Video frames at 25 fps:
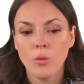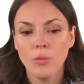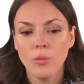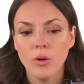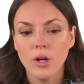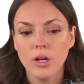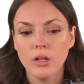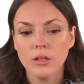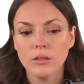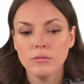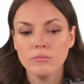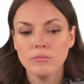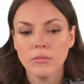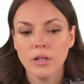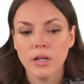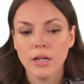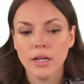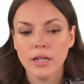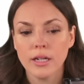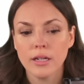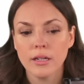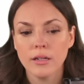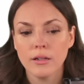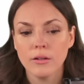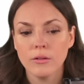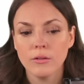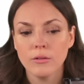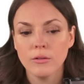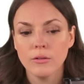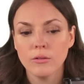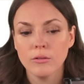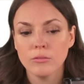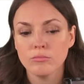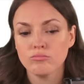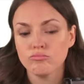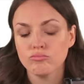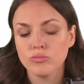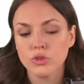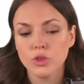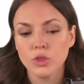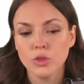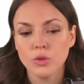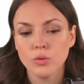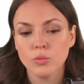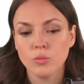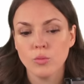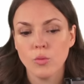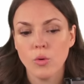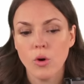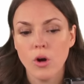Well, I can
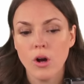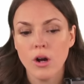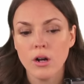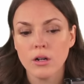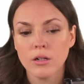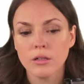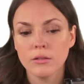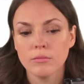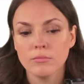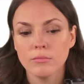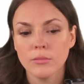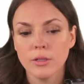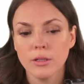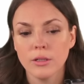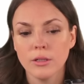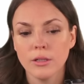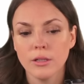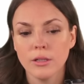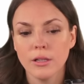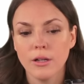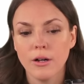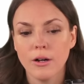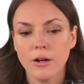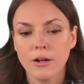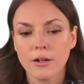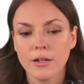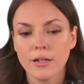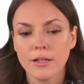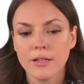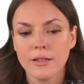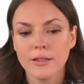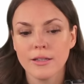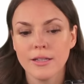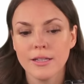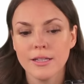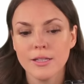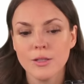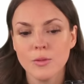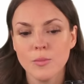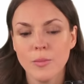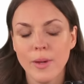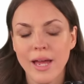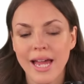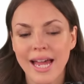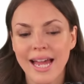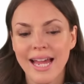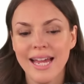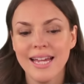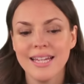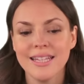just walk along this
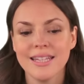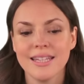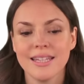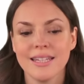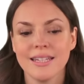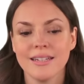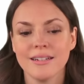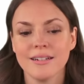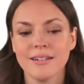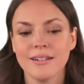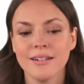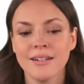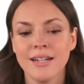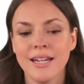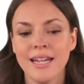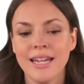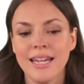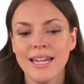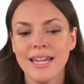path here,